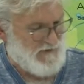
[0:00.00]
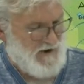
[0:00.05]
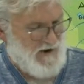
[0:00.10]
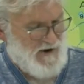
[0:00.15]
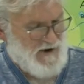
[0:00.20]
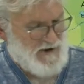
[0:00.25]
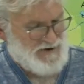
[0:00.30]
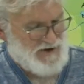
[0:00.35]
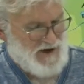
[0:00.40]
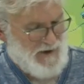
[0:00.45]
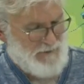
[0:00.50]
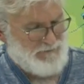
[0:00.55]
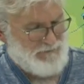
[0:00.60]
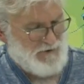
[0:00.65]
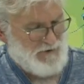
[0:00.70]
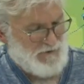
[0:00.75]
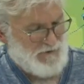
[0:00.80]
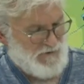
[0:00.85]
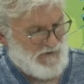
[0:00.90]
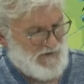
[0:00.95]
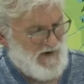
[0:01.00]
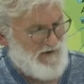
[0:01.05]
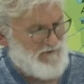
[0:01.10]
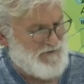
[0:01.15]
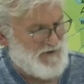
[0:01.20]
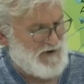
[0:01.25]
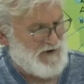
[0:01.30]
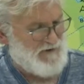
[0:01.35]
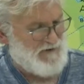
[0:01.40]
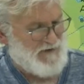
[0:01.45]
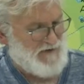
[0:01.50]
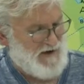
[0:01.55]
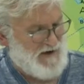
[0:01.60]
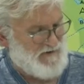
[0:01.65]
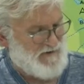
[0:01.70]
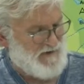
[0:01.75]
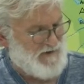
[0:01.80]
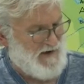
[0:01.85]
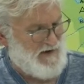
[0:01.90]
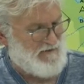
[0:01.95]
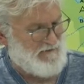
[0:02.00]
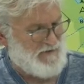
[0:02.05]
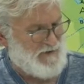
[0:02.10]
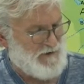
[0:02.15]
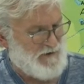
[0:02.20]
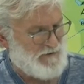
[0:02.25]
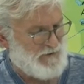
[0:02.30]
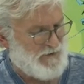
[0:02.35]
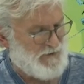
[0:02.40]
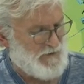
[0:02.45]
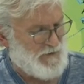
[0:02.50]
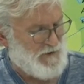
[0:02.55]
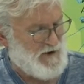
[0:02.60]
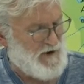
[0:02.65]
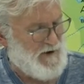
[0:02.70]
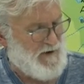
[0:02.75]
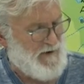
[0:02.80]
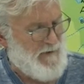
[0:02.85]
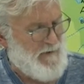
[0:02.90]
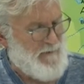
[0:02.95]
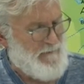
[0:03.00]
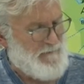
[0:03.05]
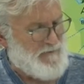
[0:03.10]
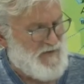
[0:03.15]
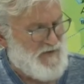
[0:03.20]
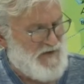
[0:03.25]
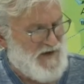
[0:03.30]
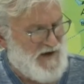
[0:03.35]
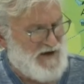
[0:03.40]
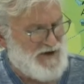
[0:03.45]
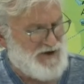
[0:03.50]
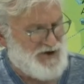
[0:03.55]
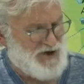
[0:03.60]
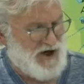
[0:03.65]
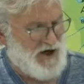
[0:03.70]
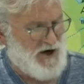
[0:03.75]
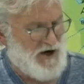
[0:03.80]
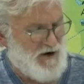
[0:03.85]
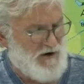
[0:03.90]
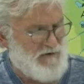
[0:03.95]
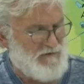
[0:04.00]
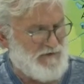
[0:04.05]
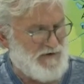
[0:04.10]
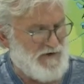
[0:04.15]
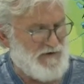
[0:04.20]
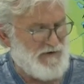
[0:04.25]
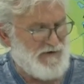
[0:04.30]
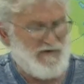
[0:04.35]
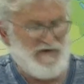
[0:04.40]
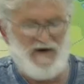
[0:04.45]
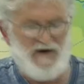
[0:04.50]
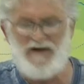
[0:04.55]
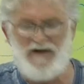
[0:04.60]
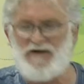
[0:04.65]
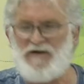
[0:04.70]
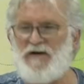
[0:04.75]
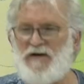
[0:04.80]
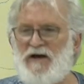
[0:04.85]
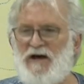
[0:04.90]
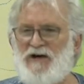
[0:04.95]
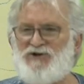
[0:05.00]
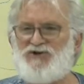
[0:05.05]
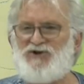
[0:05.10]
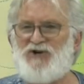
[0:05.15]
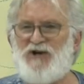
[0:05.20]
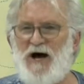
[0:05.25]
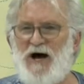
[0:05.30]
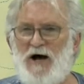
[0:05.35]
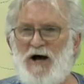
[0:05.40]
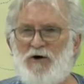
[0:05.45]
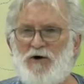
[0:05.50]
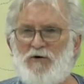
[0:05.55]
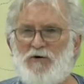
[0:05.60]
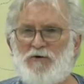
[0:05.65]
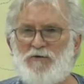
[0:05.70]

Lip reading: Chapter 7 of Isaiah, verse 3. Then Jehovah said to Yeshayahu,